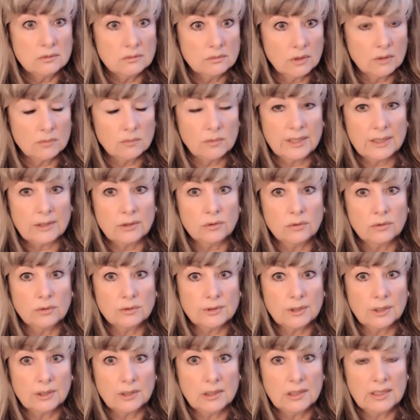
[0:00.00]
what we called
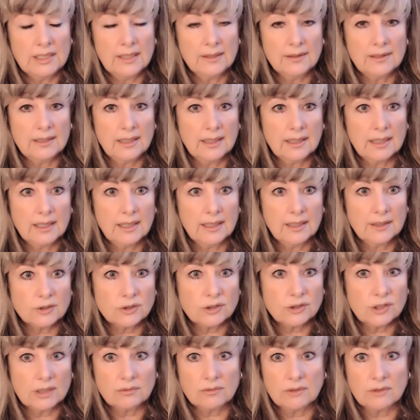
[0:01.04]
earlier the Akashic